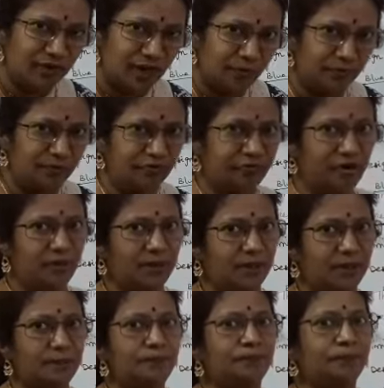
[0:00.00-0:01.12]
are performing,
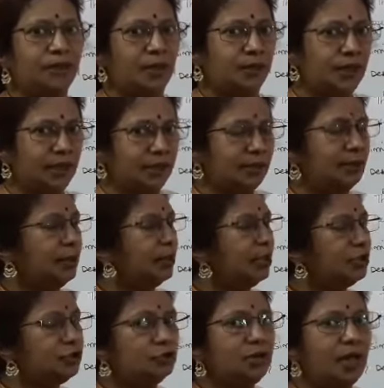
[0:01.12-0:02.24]
then it
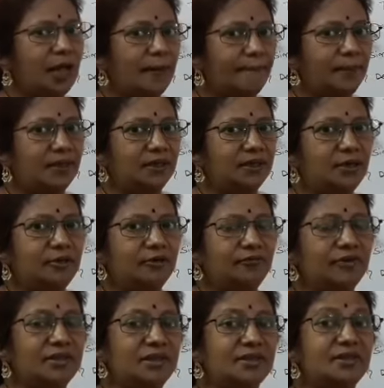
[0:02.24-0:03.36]
should happen
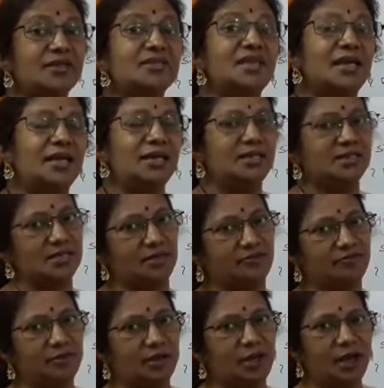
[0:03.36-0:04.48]
within the cell itself.
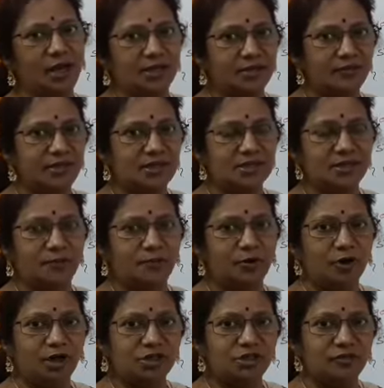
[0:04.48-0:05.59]
Otherwise,
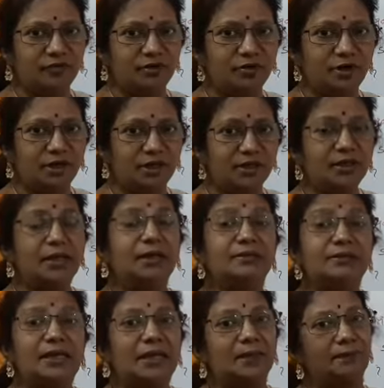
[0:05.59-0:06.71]
reproduction will not
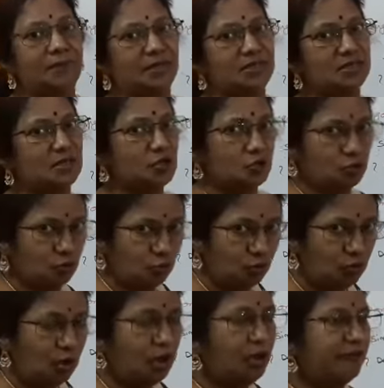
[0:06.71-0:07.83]
take place. So,
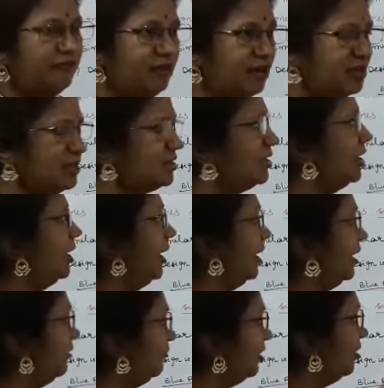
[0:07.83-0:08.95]
first, a
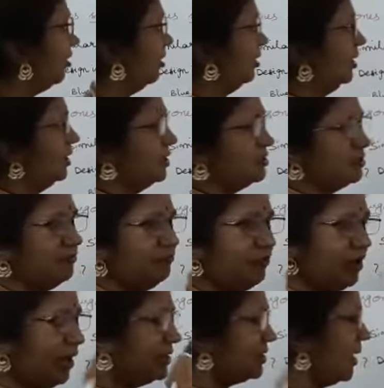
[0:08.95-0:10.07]
living organism, for
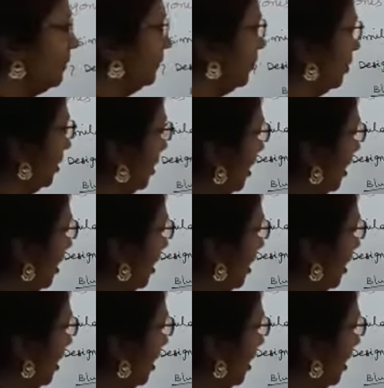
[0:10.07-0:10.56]
example,